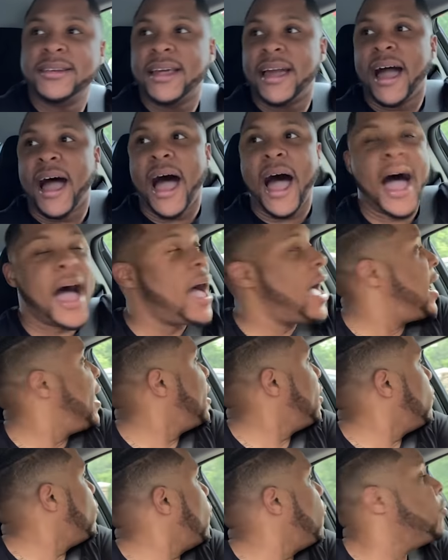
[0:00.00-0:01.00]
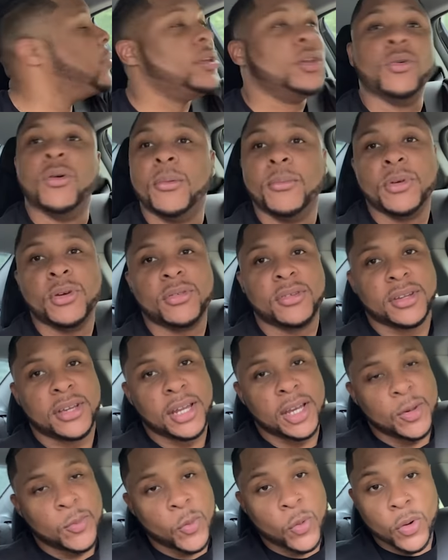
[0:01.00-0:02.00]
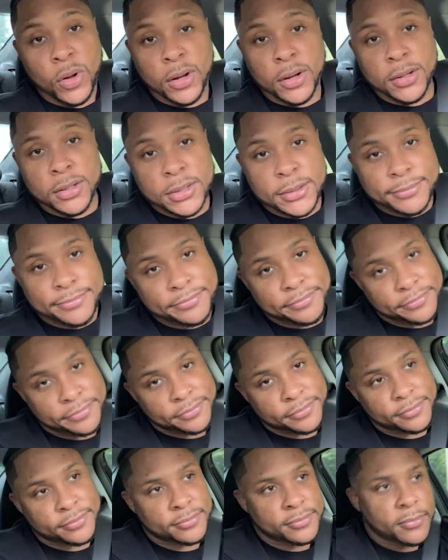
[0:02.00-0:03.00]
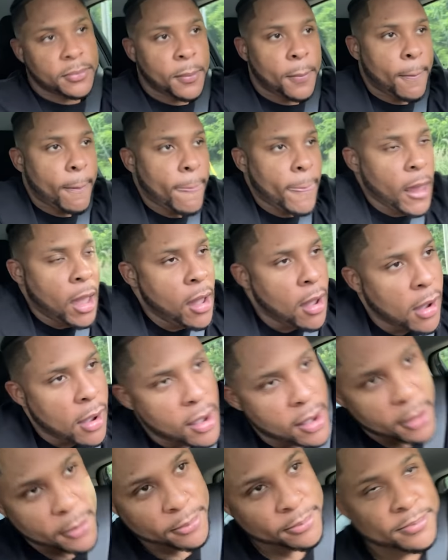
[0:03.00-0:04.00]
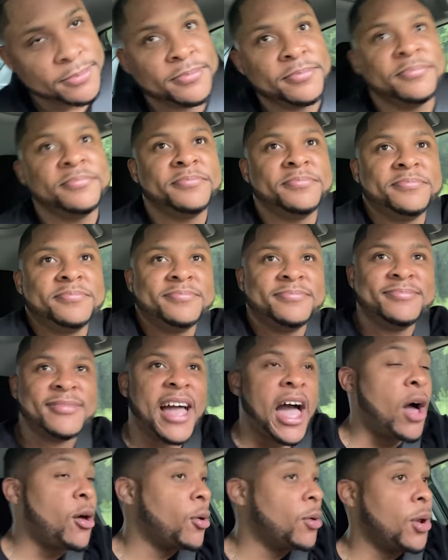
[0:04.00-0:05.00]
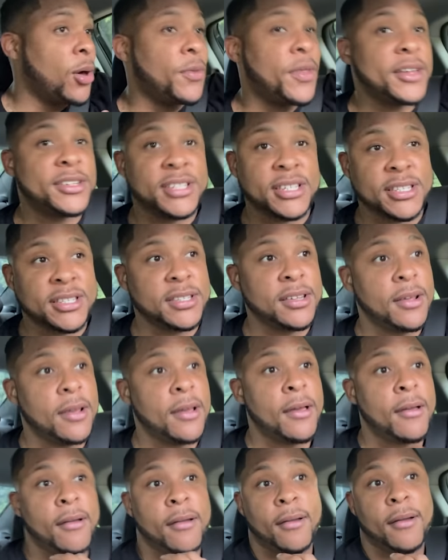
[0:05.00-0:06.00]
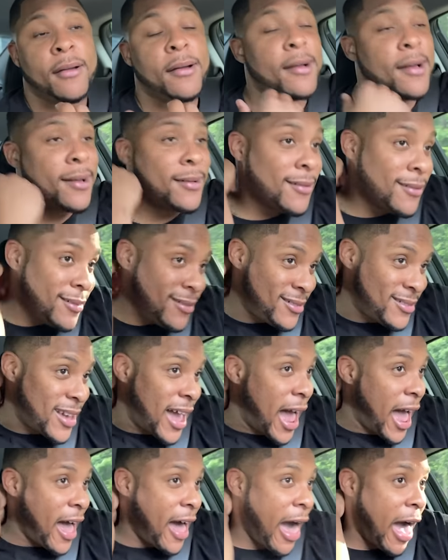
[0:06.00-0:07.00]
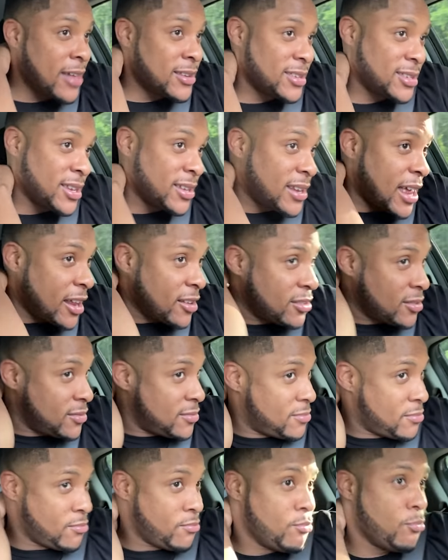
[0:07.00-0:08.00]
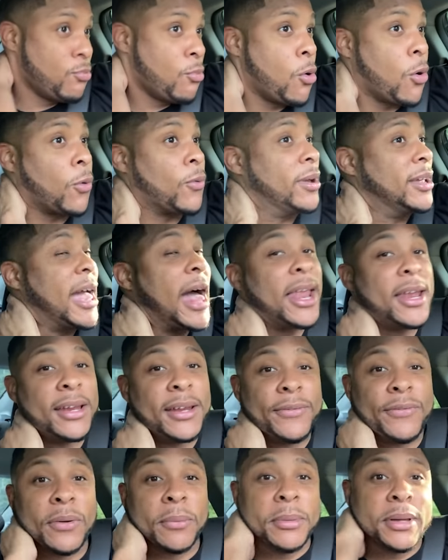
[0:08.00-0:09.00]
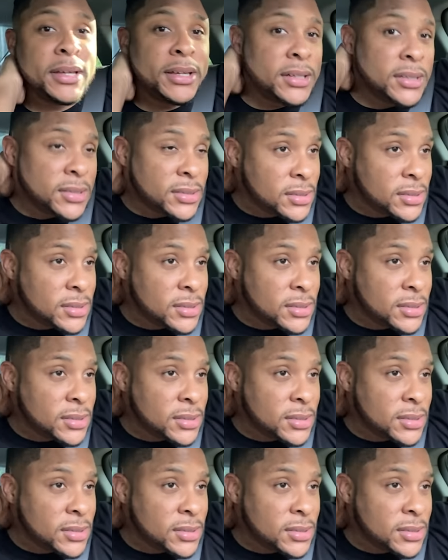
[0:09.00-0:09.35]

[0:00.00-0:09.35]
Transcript: that I won't be doing music anymore. I don't know. That just, I just think that's more reality for me.